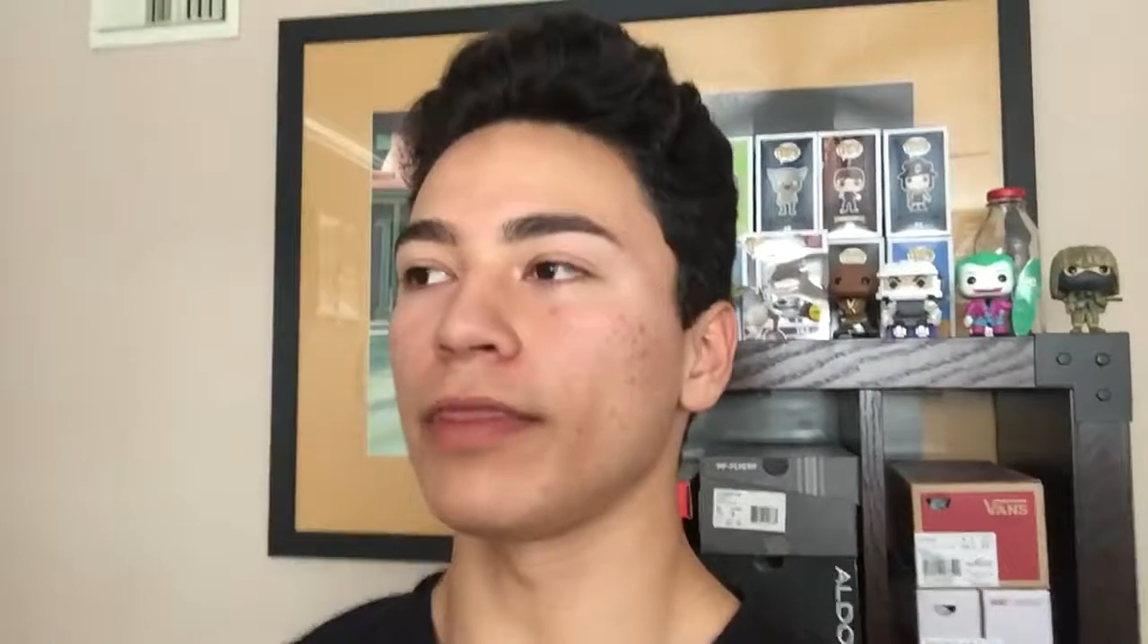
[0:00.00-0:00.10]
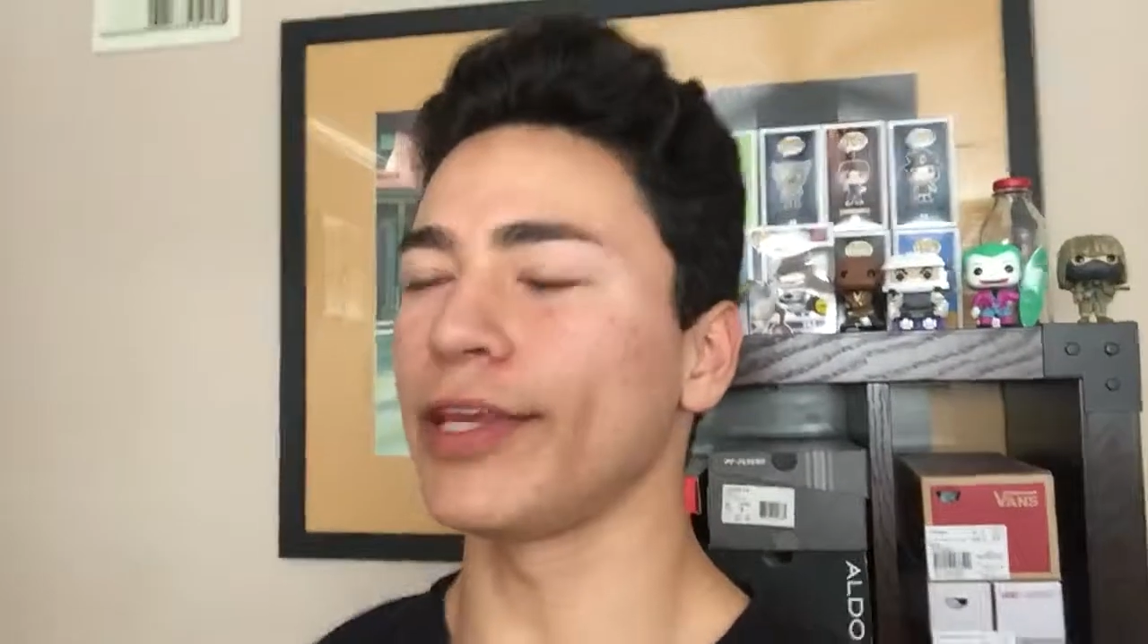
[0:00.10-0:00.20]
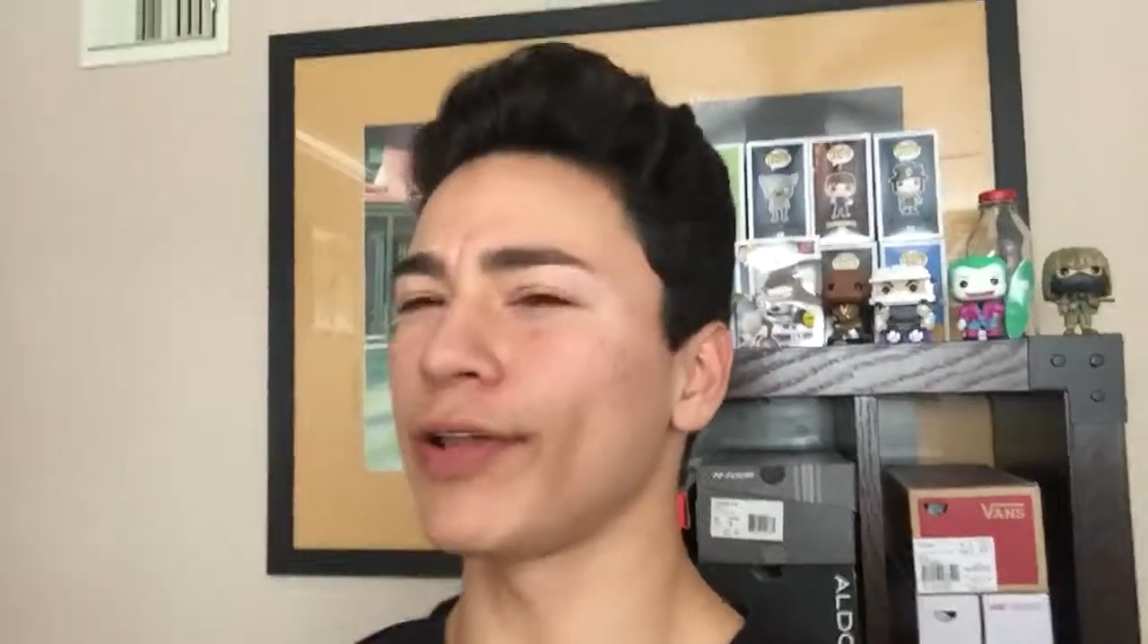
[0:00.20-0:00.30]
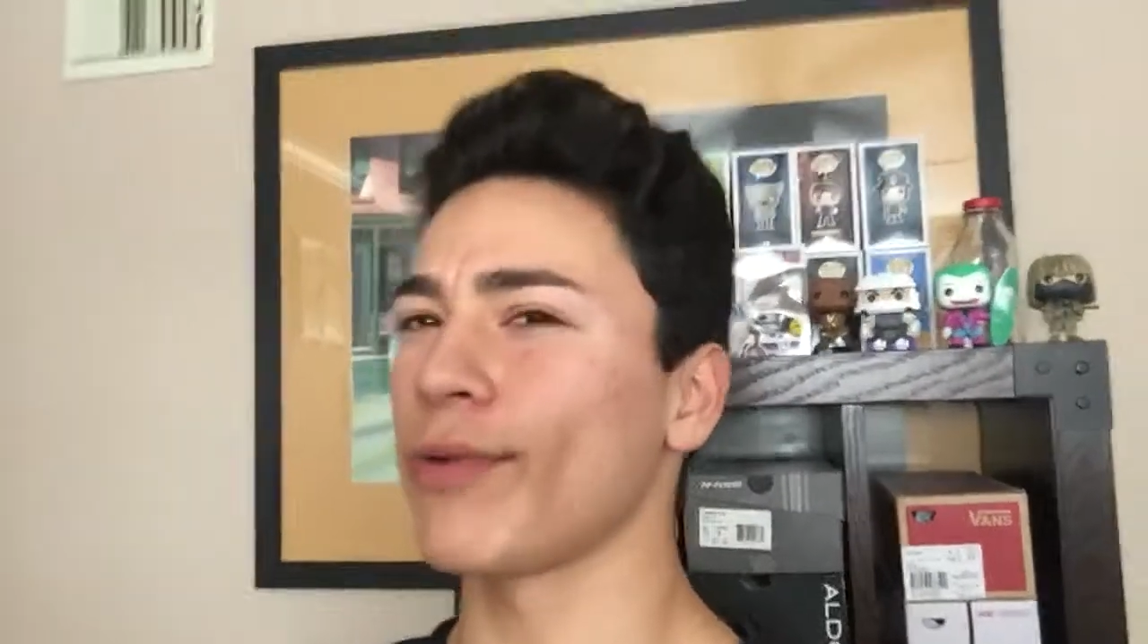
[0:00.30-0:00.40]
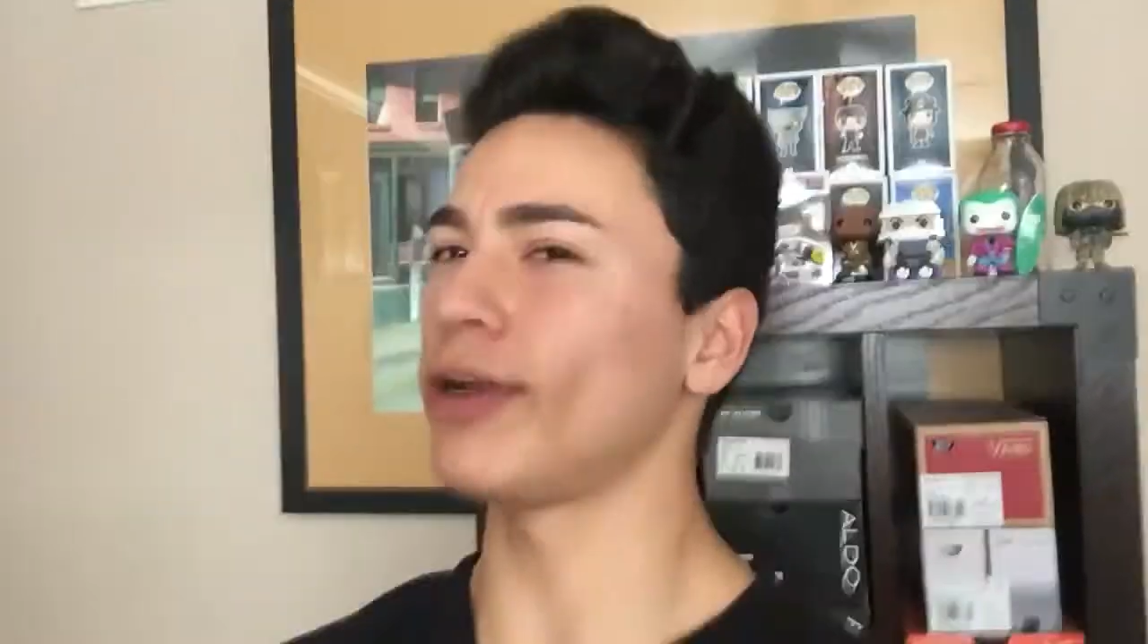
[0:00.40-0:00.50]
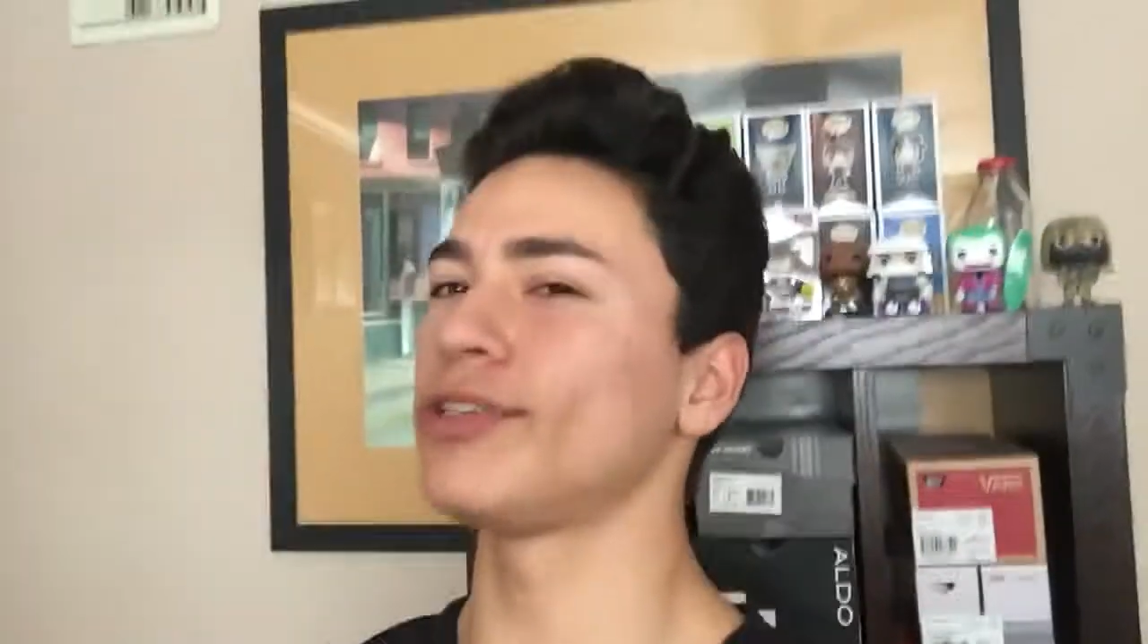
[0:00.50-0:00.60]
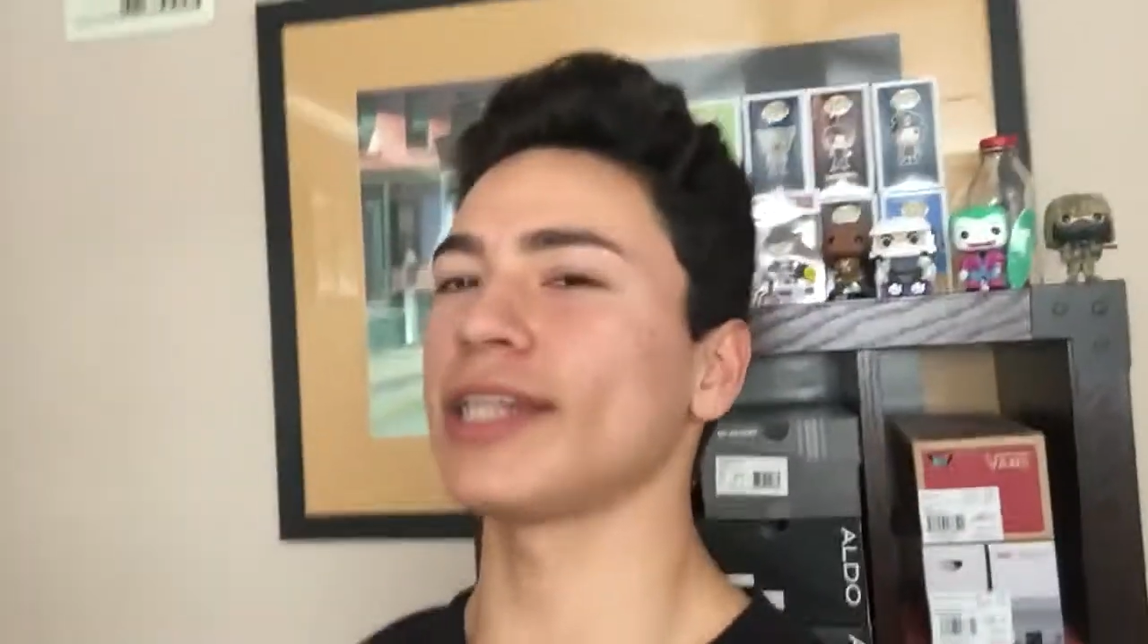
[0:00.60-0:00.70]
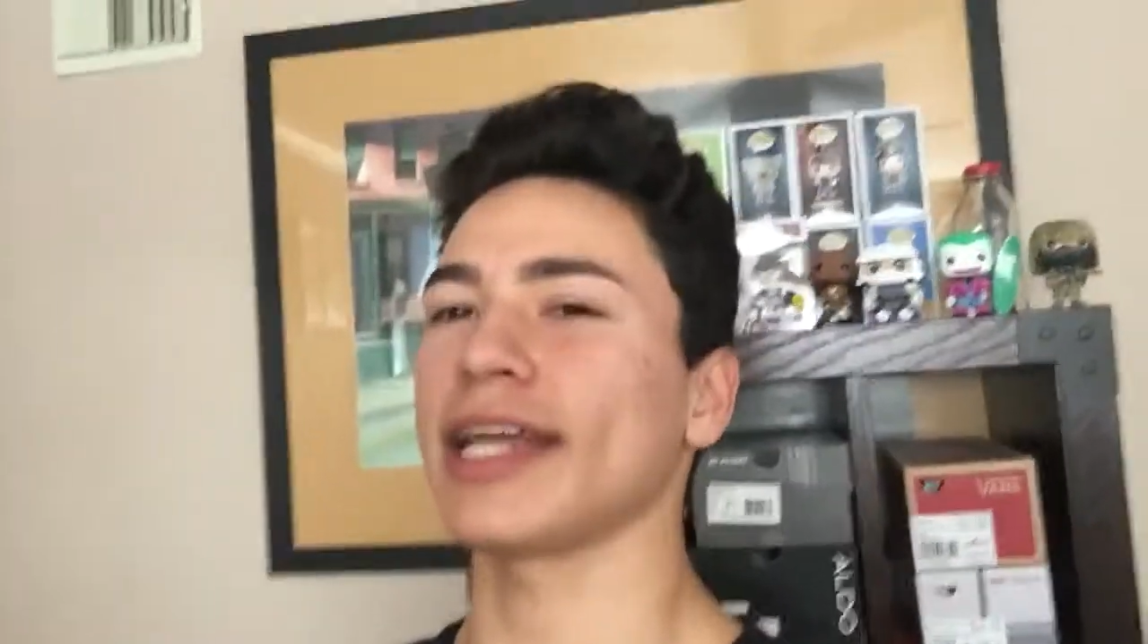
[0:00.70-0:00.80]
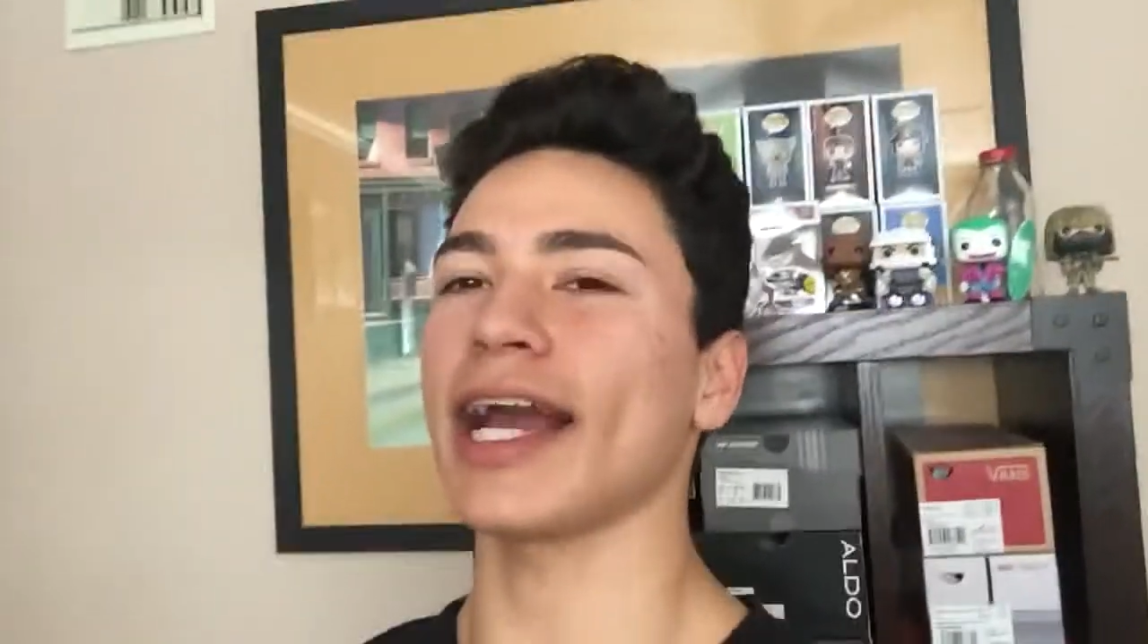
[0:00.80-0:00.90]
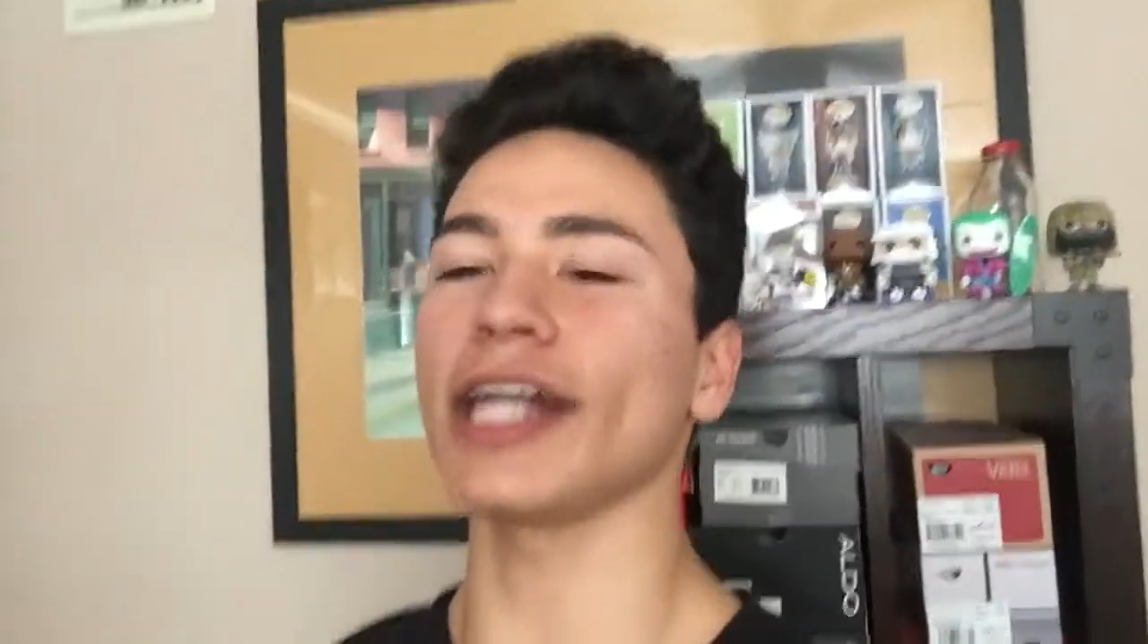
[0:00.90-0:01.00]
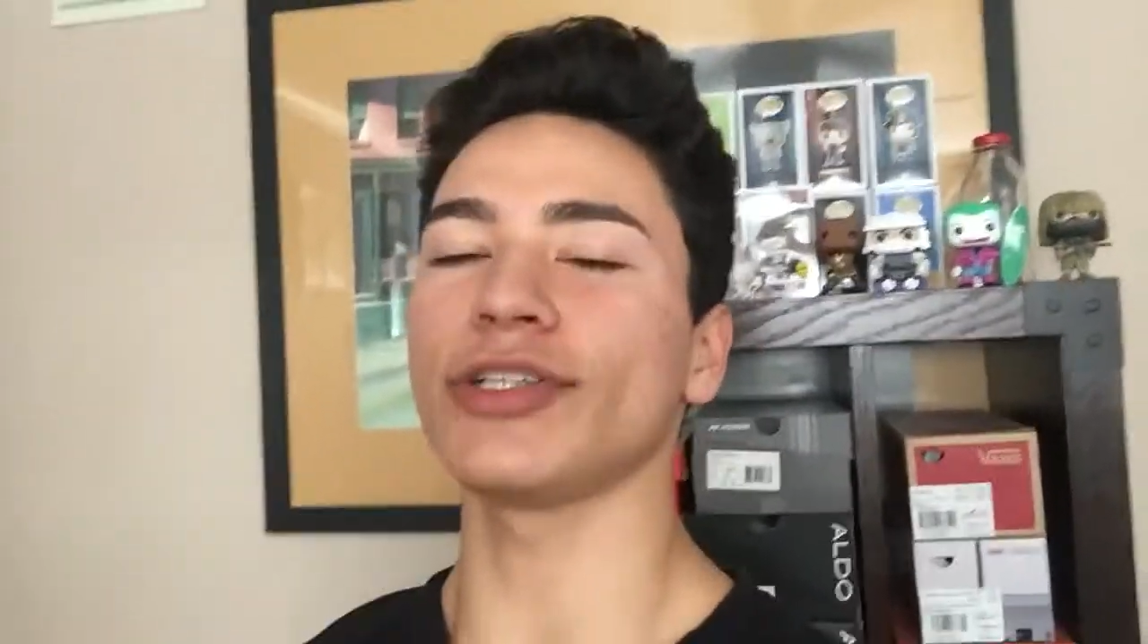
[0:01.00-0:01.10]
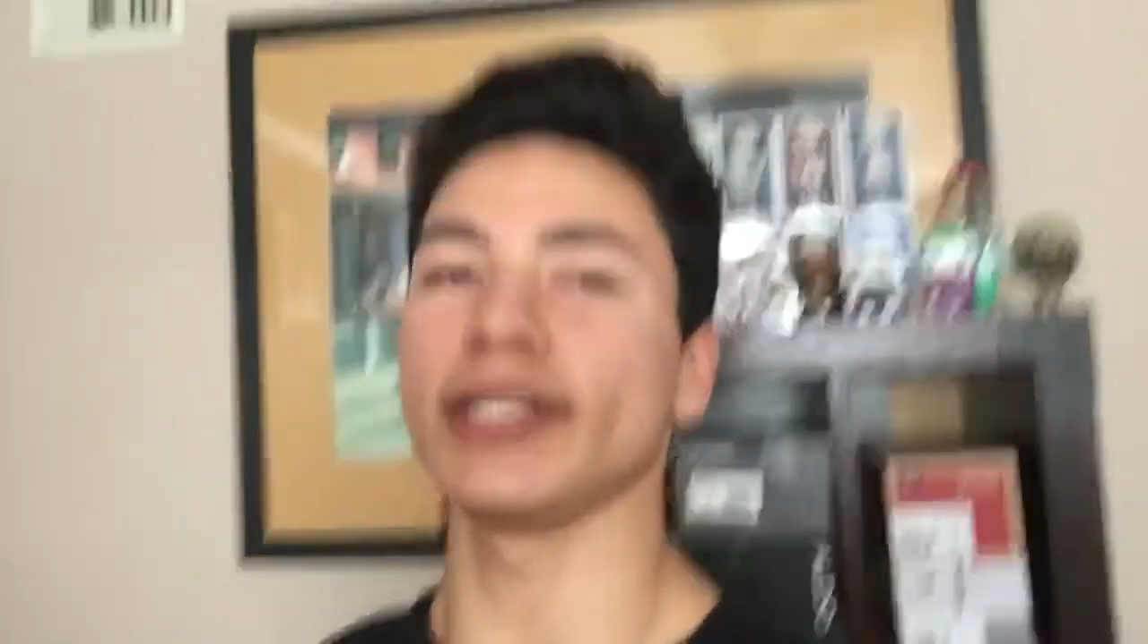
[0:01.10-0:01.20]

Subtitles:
the only one who's gonna catch